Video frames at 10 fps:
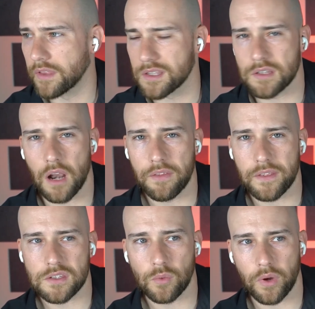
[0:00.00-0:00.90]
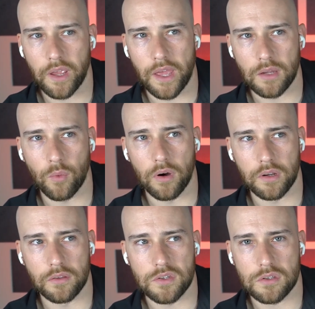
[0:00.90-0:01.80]
I don't think that's the way
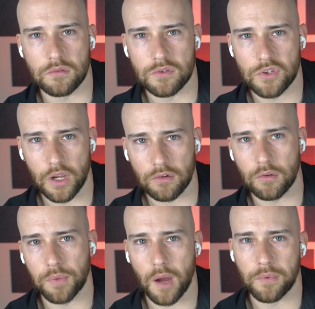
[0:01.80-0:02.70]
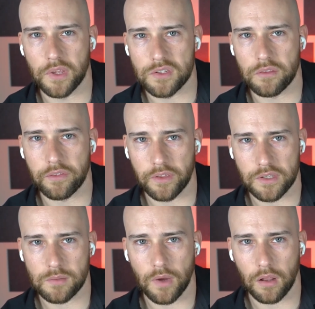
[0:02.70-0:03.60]
anyone in just the general population
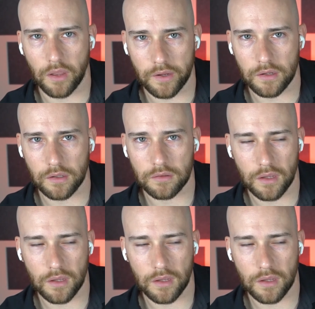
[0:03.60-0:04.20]
thinks about lightning.